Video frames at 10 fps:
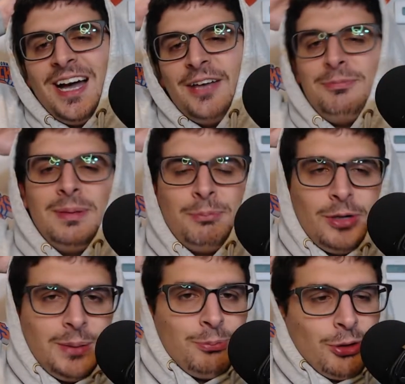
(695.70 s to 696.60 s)
I've been
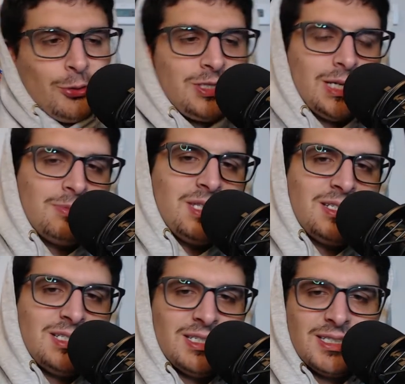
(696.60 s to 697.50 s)
pretty pro Thibs
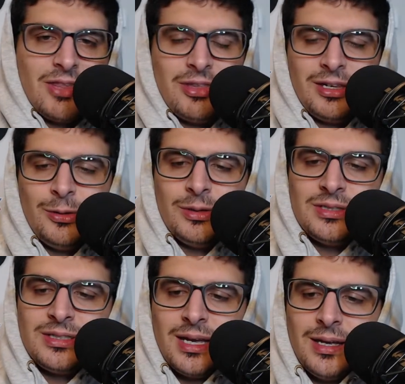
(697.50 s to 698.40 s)
this season, I think you
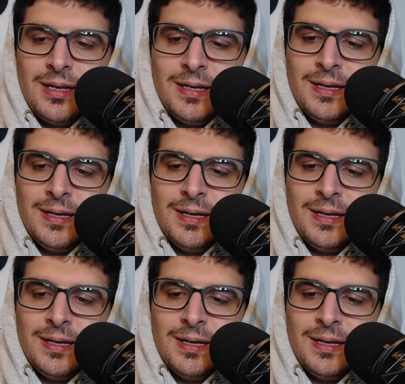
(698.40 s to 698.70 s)
could say.